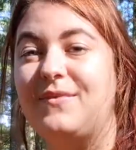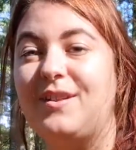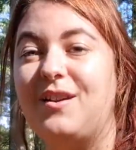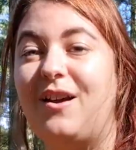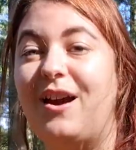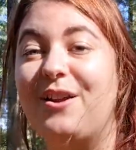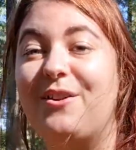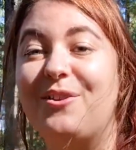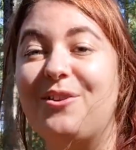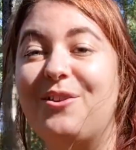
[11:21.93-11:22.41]

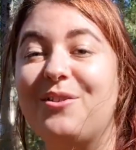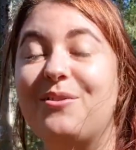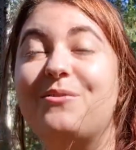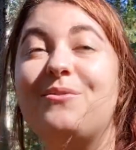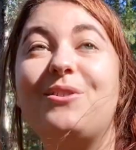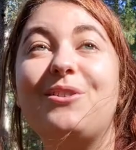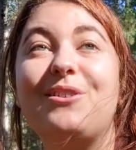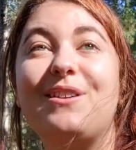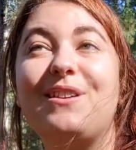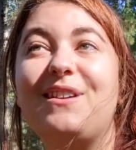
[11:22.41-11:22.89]
I don't know if
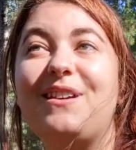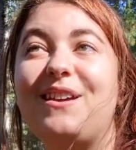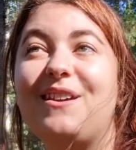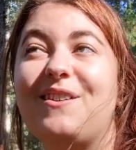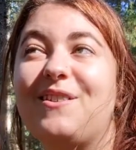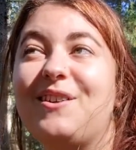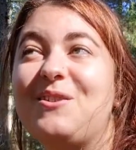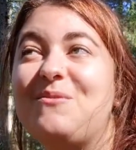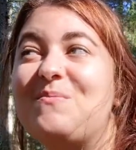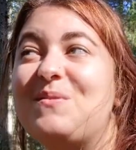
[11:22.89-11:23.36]
you can hear
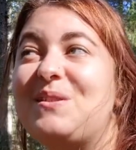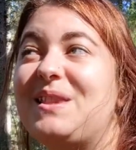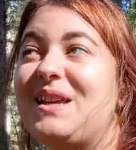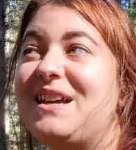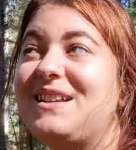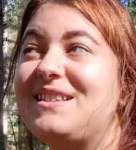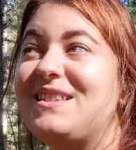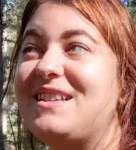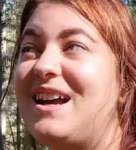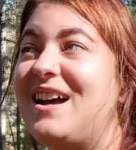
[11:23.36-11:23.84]
it, but that
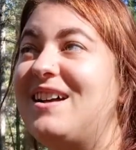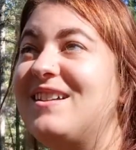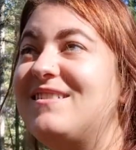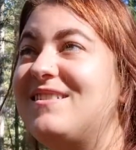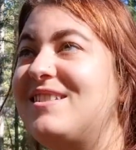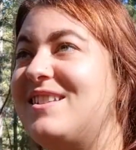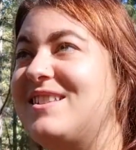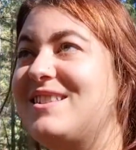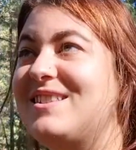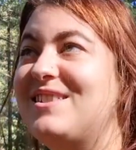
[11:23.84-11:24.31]
sound
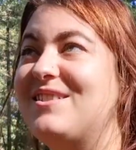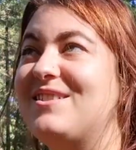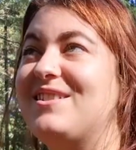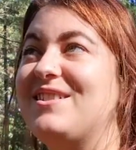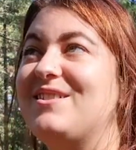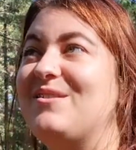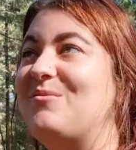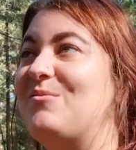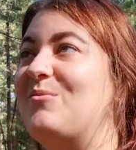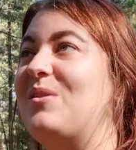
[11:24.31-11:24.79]
is
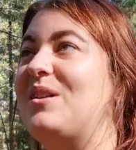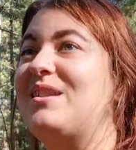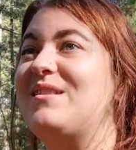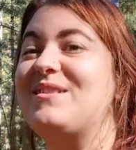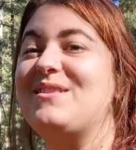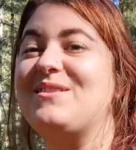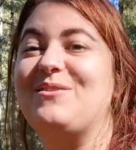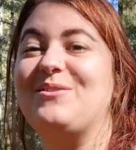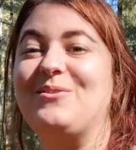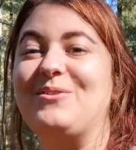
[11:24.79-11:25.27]
the
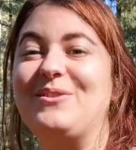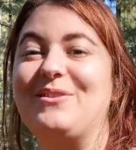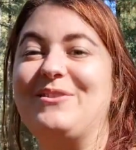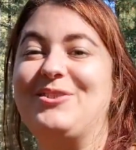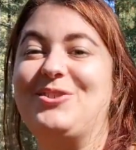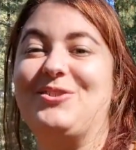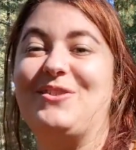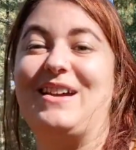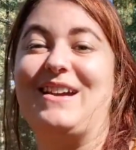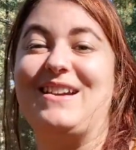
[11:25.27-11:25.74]
wind through the
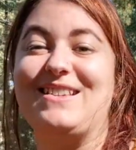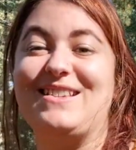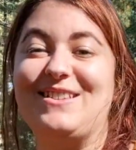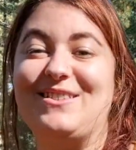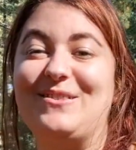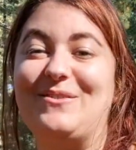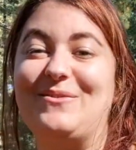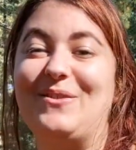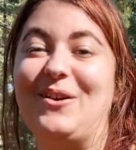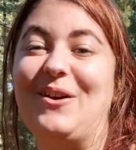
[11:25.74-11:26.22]
trees in
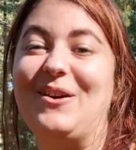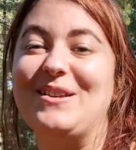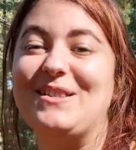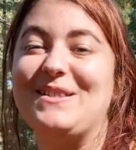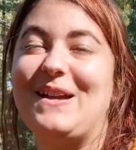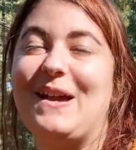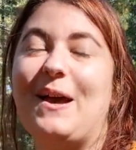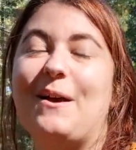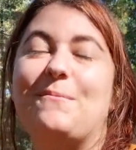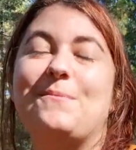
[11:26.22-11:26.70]
the forest.
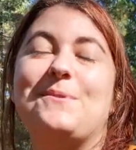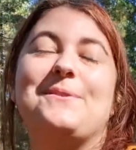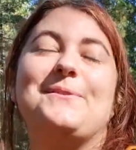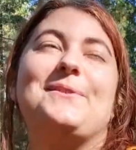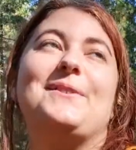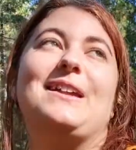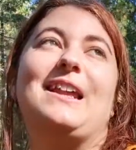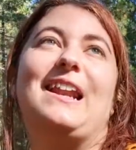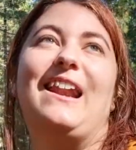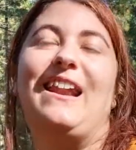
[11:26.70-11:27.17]
I
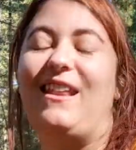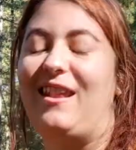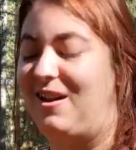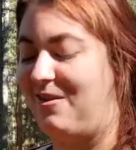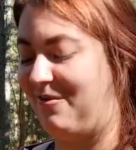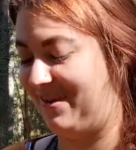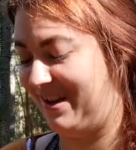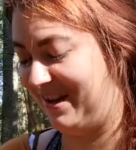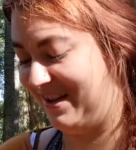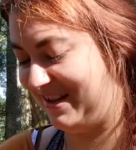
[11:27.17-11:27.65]
absolutely
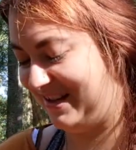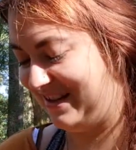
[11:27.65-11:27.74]
love it.